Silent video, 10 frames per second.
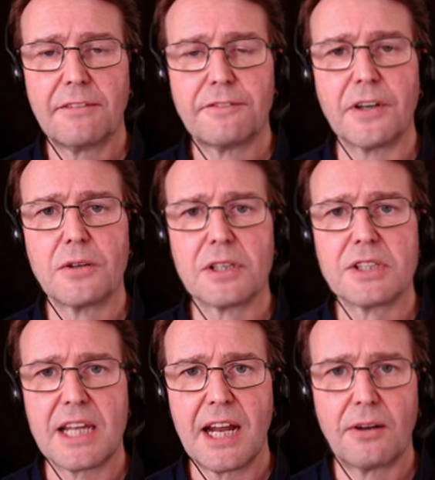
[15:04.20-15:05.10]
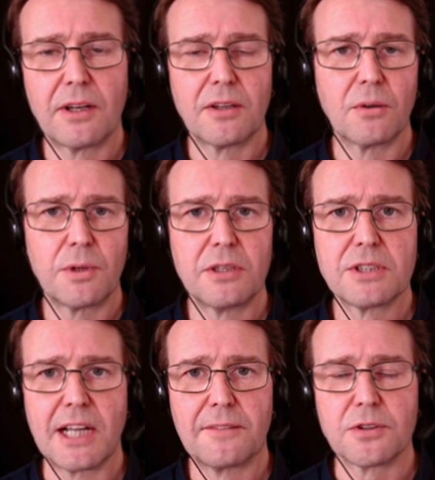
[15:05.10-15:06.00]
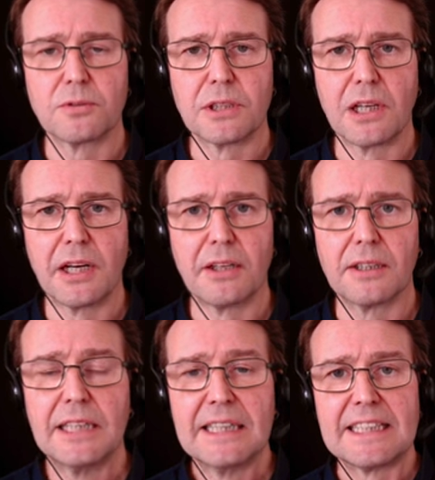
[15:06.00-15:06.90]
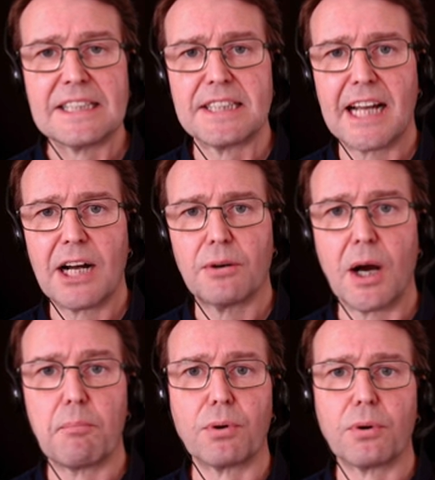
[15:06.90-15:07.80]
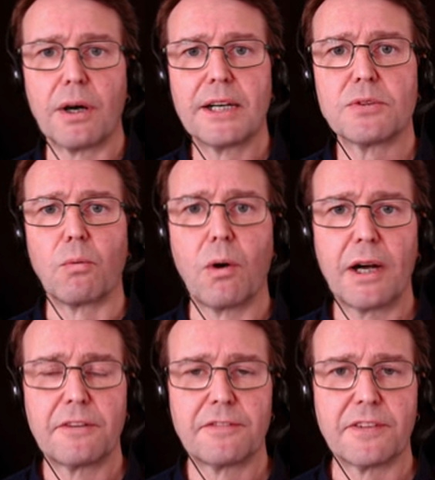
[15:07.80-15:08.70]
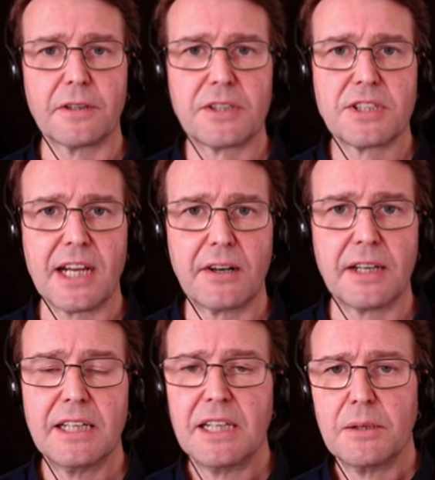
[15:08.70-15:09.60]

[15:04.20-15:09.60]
focus area that we used to have to rely on is now a bright white focus area